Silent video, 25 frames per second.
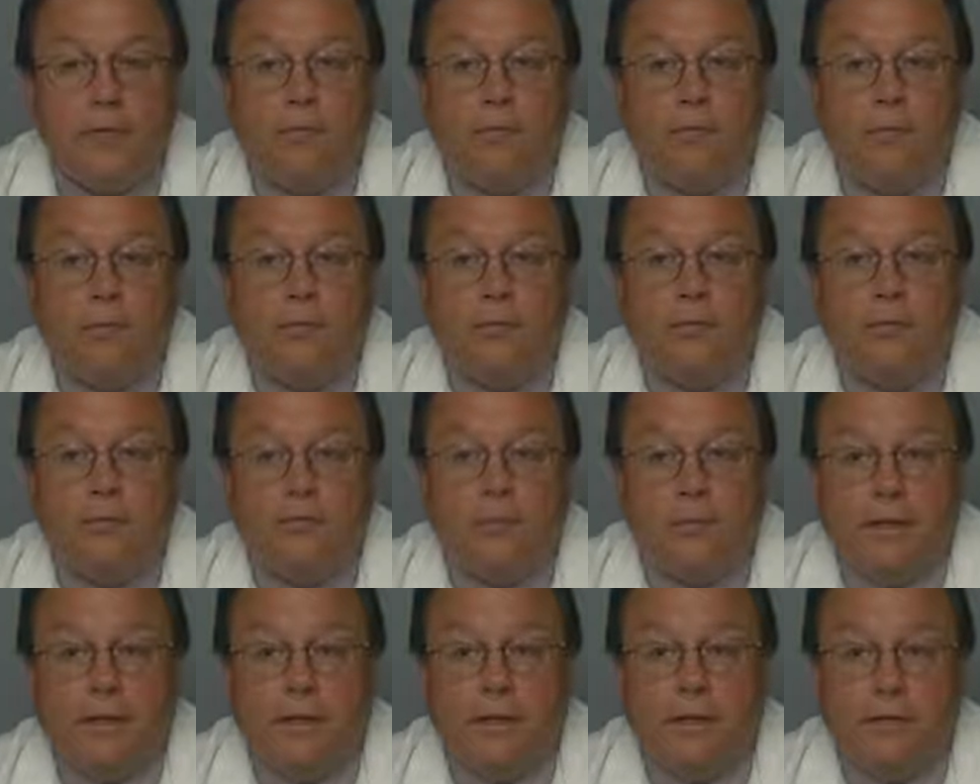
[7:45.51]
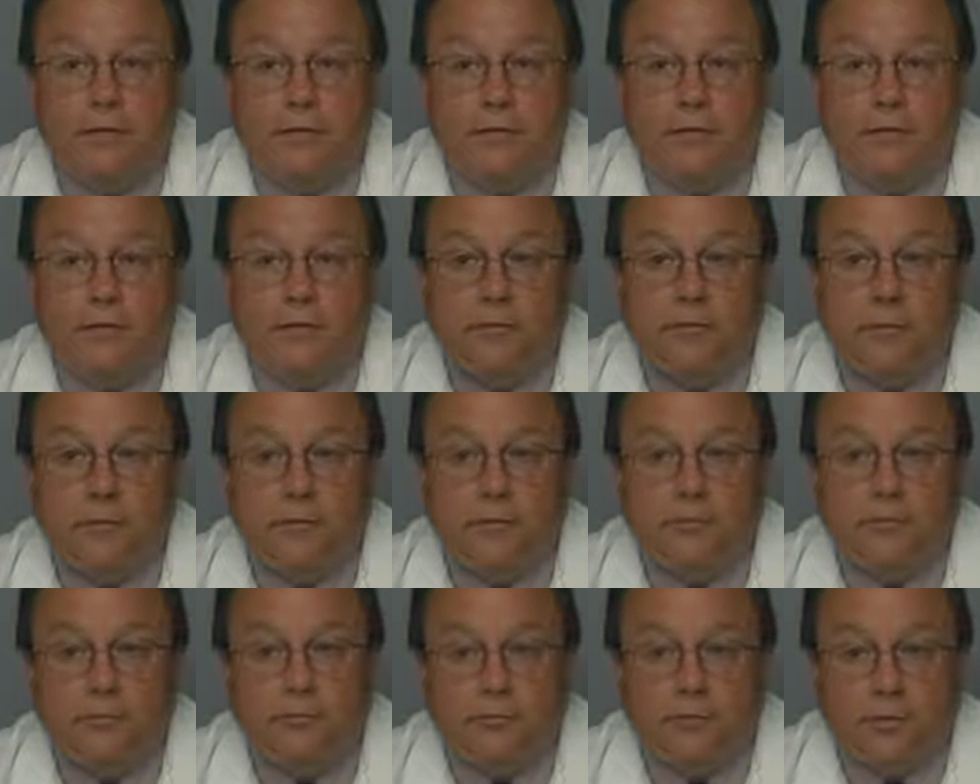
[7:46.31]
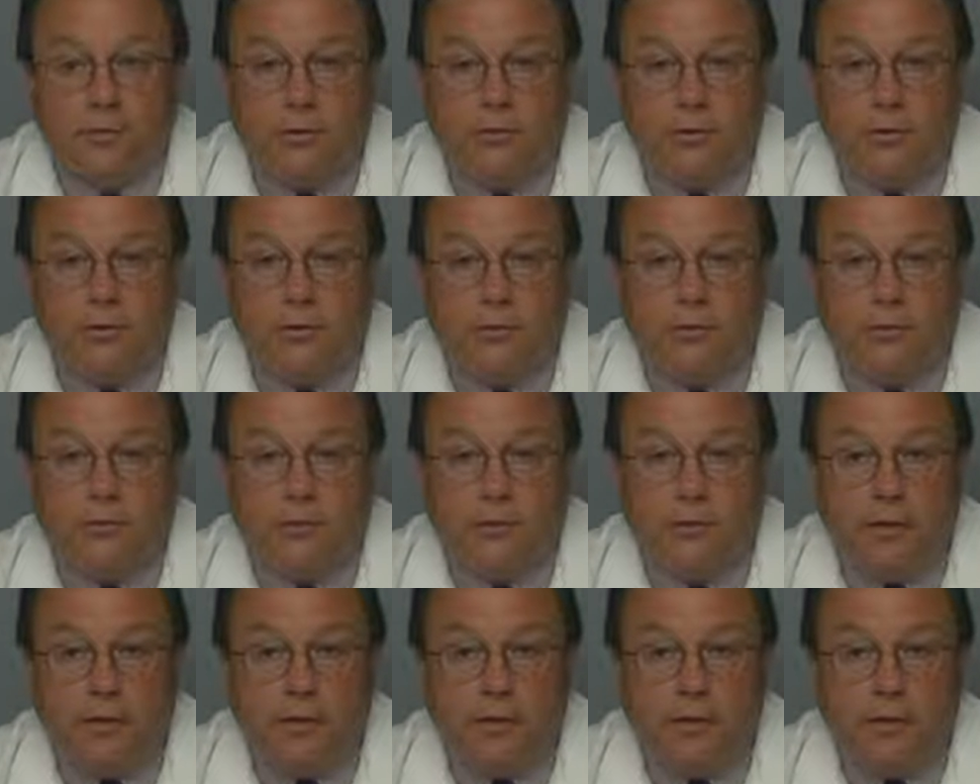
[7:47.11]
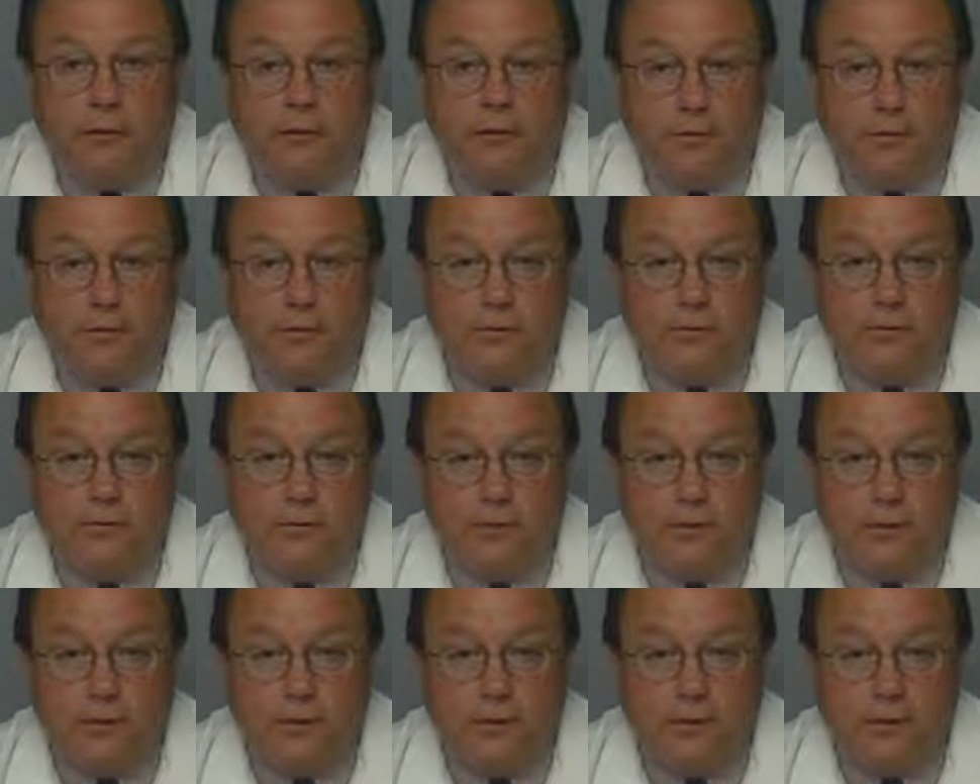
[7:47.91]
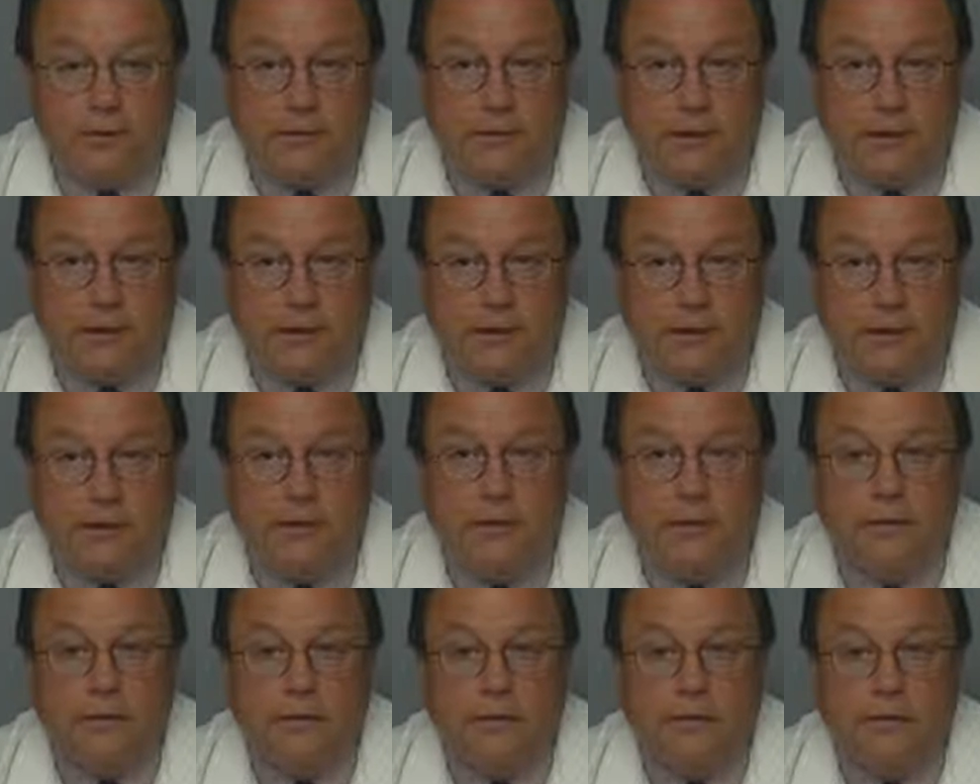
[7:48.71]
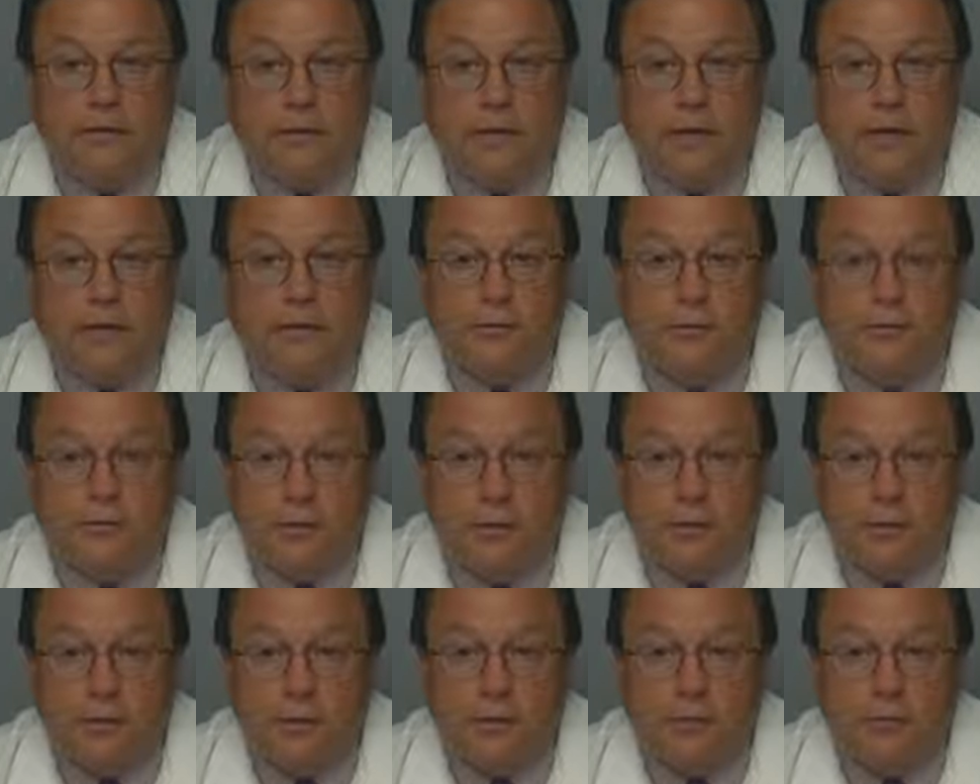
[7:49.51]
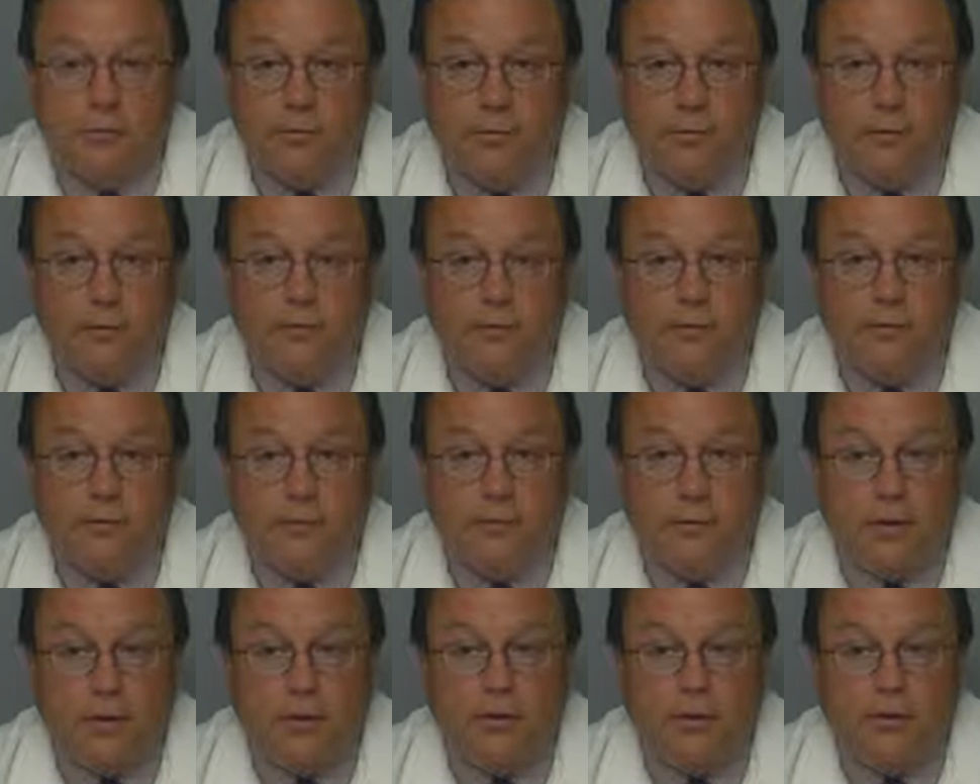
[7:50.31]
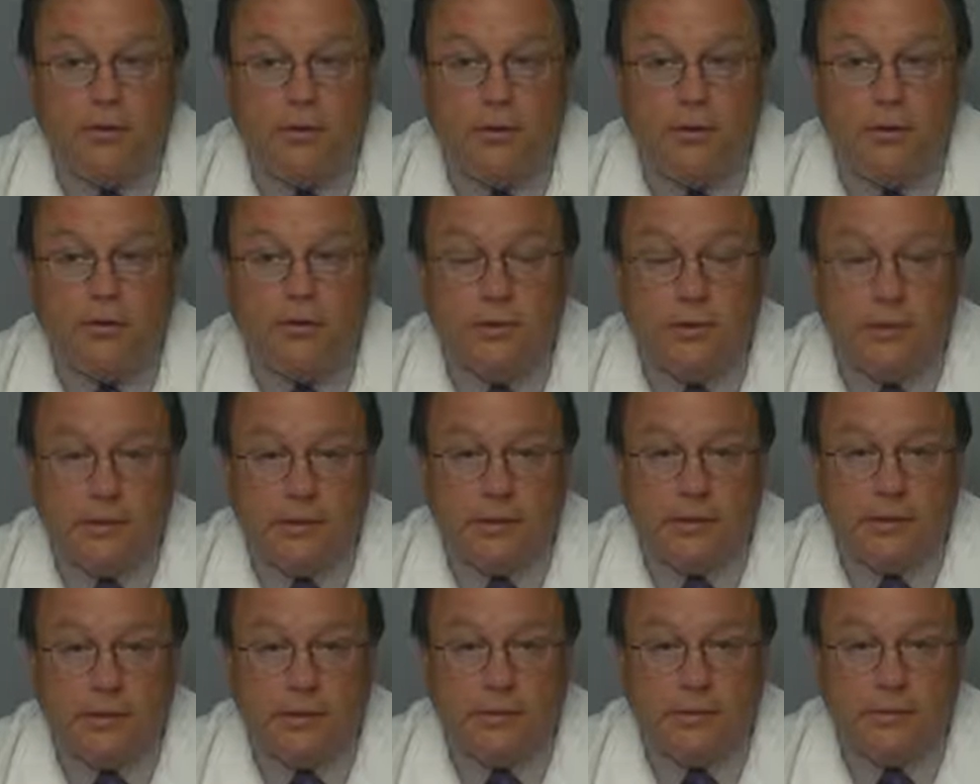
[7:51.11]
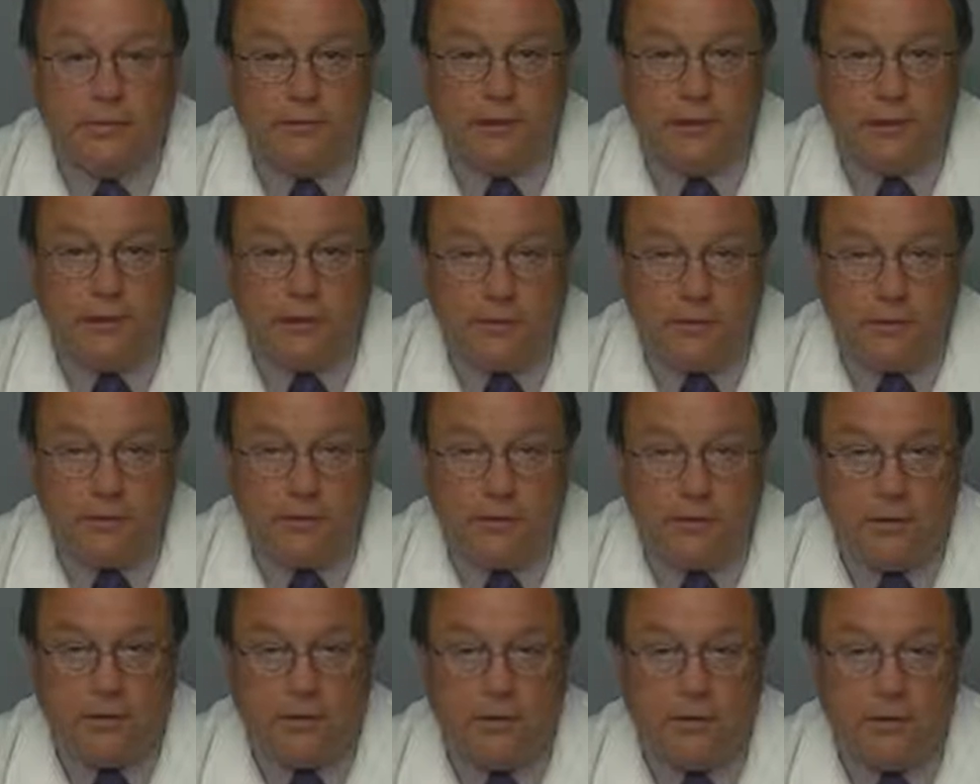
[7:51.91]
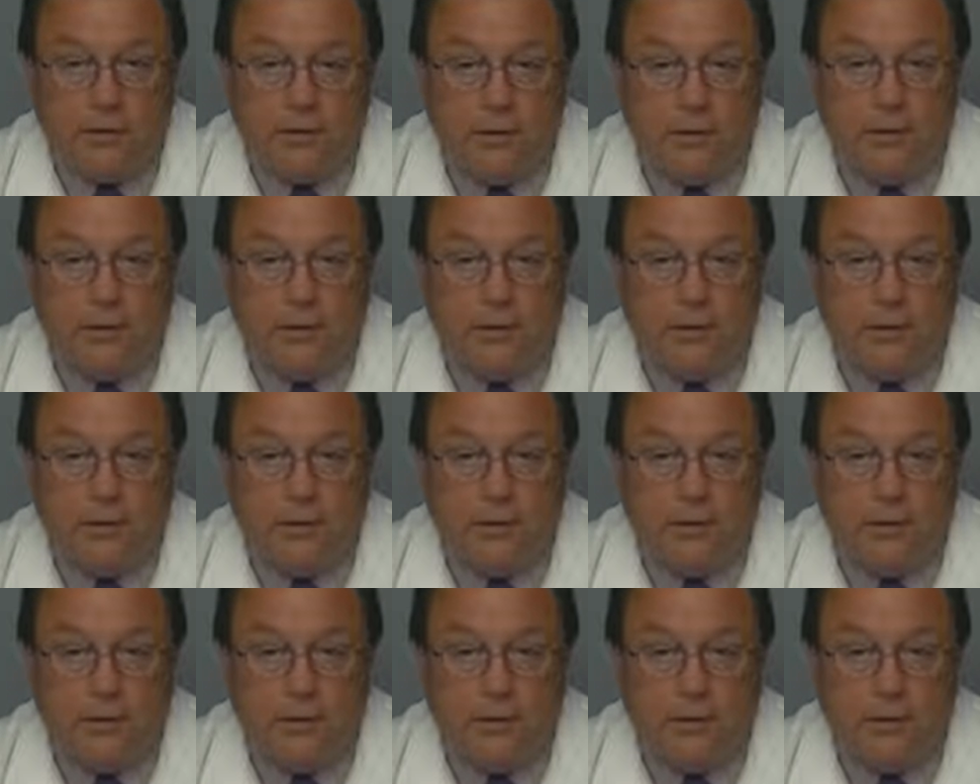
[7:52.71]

Patient maintenance involves brushing the appliance with toothpaste daily. Do not soak the appliance in mouthwash that contains alcohol.